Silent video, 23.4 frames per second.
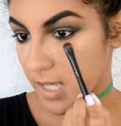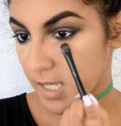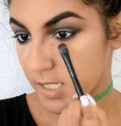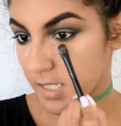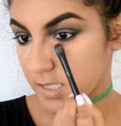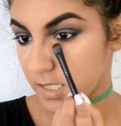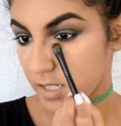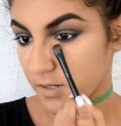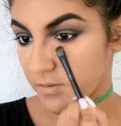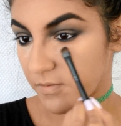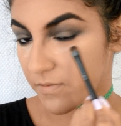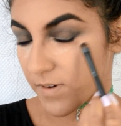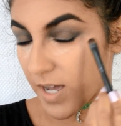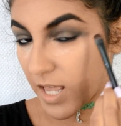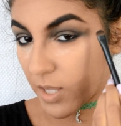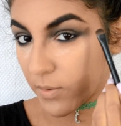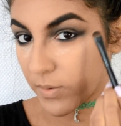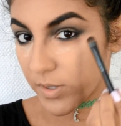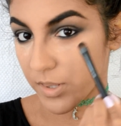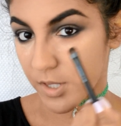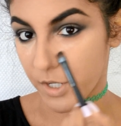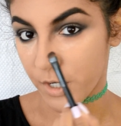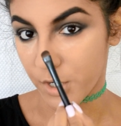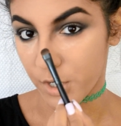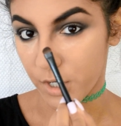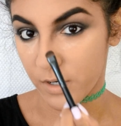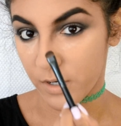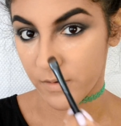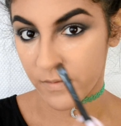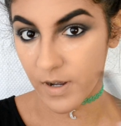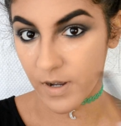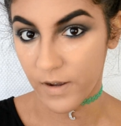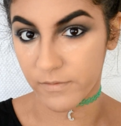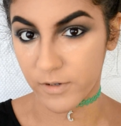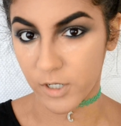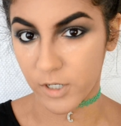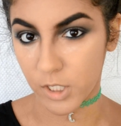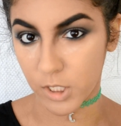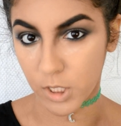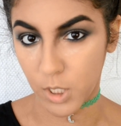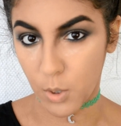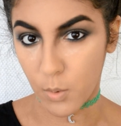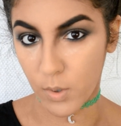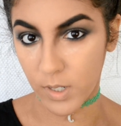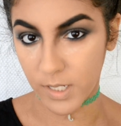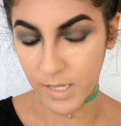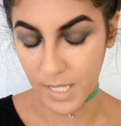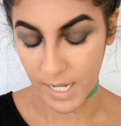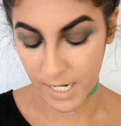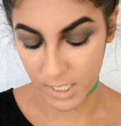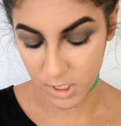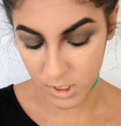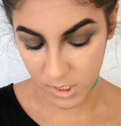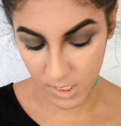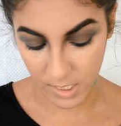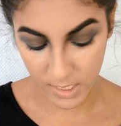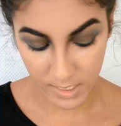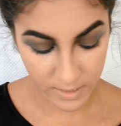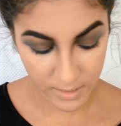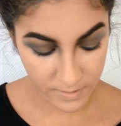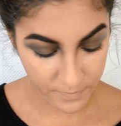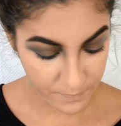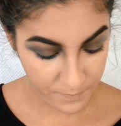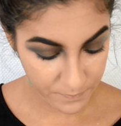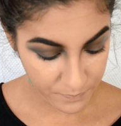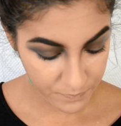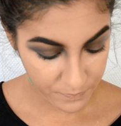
instead of following the curve of your lower lash line.